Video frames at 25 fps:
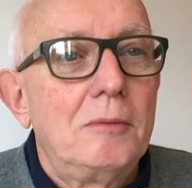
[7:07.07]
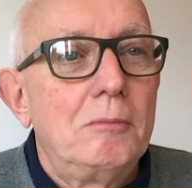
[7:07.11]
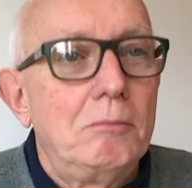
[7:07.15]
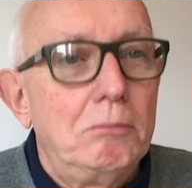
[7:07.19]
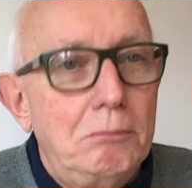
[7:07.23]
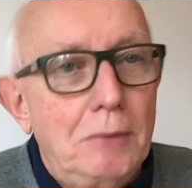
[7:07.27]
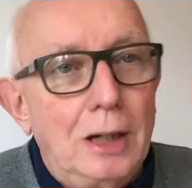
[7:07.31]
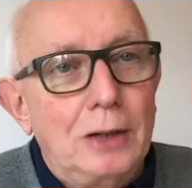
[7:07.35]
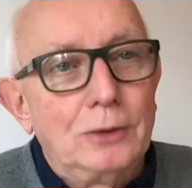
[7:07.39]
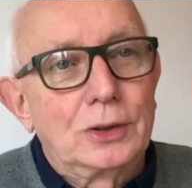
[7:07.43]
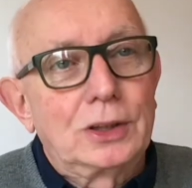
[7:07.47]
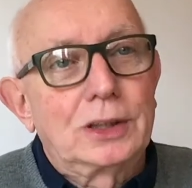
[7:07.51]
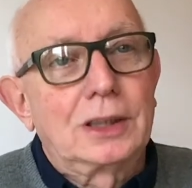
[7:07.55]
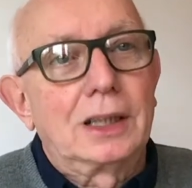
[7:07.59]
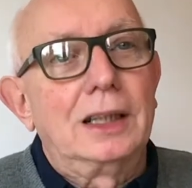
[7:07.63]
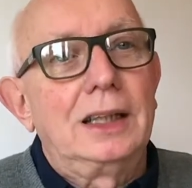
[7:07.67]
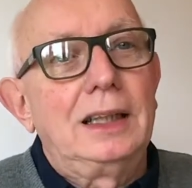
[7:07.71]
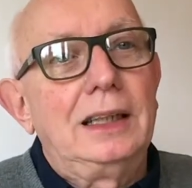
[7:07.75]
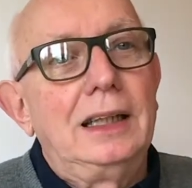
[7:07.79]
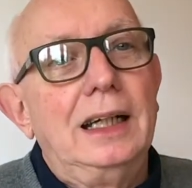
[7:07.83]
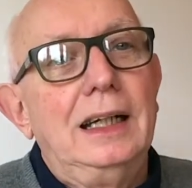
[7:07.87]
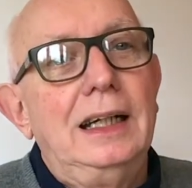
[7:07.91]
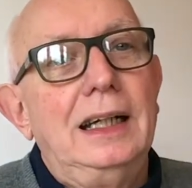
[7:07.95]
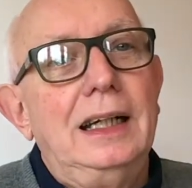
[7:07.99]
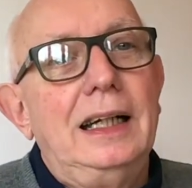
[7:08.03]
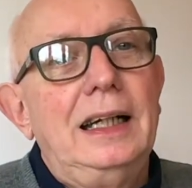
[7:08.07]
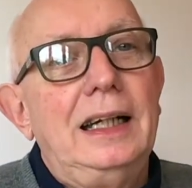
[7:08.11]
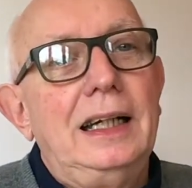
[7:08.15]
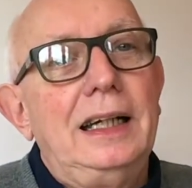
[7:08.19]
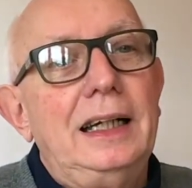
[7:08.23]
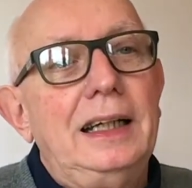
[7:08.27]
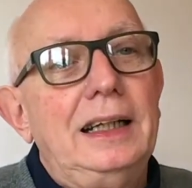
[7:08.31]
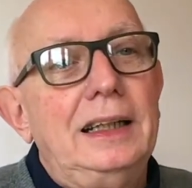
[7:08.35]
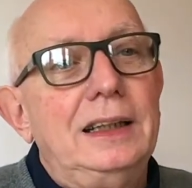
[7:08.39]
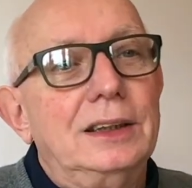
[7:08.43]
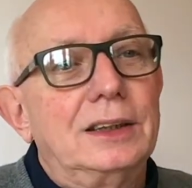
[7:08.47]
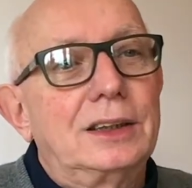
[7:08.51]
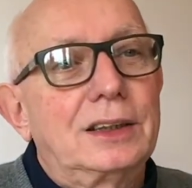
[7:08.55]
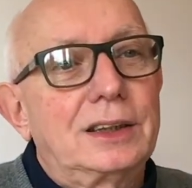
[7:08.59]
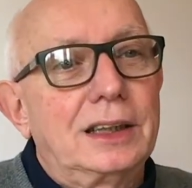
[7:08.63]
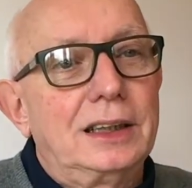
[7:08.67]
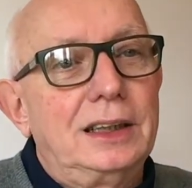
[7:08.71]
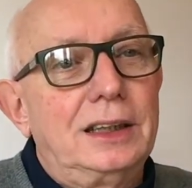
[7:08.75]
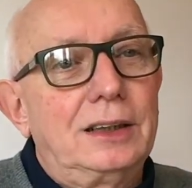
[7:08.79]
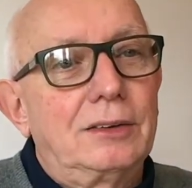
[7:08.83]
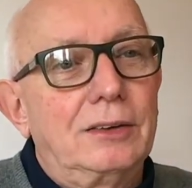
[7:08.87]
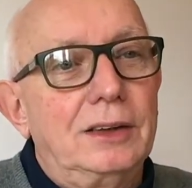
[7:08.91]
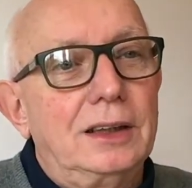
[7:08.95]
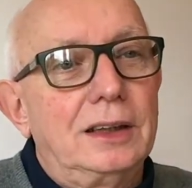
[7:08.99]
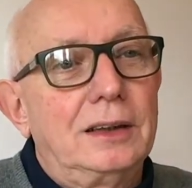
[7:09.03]
mostly in
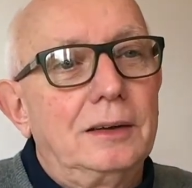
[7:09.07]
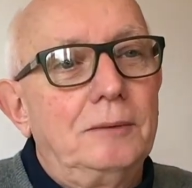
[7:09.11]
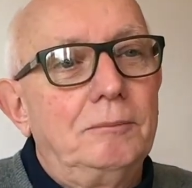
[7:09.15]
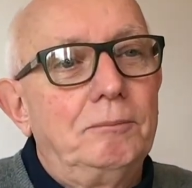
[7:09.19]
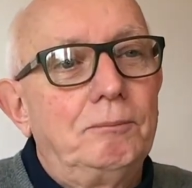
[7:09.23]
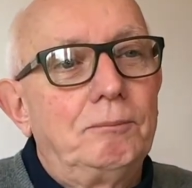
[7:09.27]
secret.